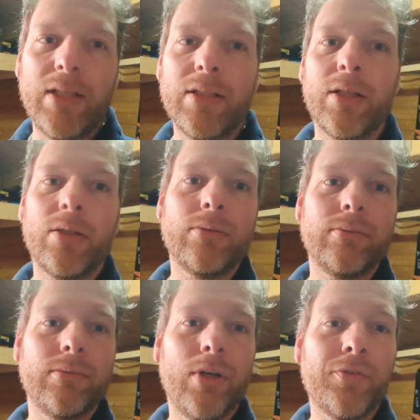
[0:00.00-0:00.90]
you know,
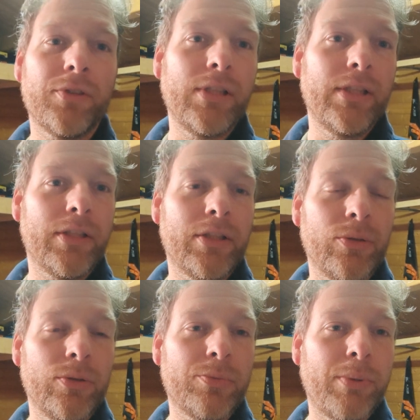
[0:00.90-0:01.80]
obviously you can
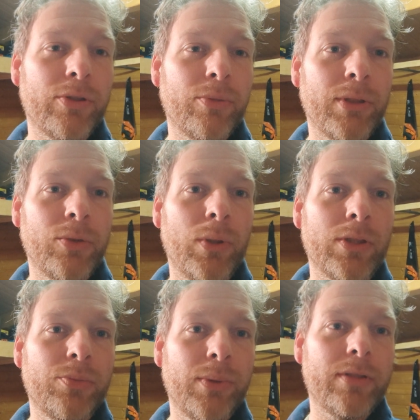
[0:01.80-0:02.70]
only spend your money
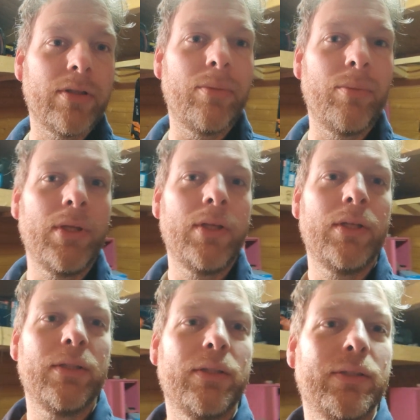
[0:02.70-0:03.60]
once, but
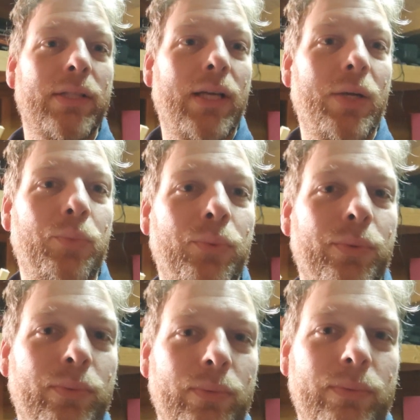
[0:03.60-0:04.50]
yeah,
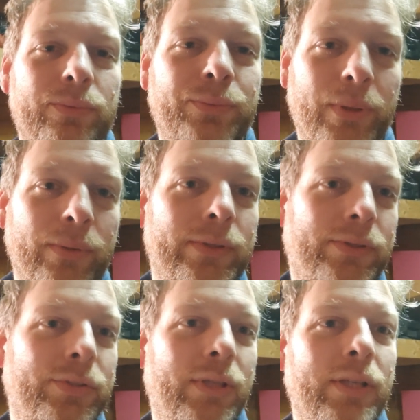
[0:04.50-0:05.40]
well,
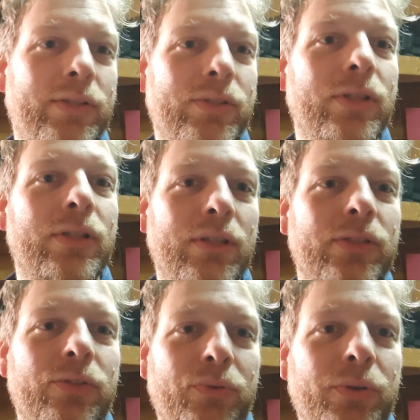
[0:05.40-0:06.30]
it's
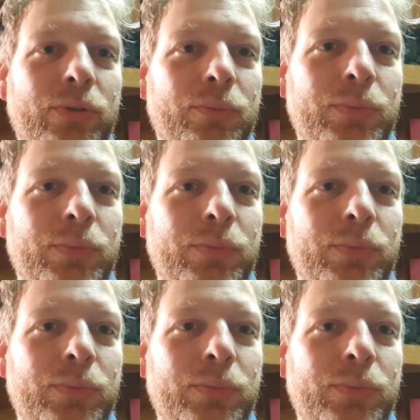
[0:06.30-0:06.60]
a very good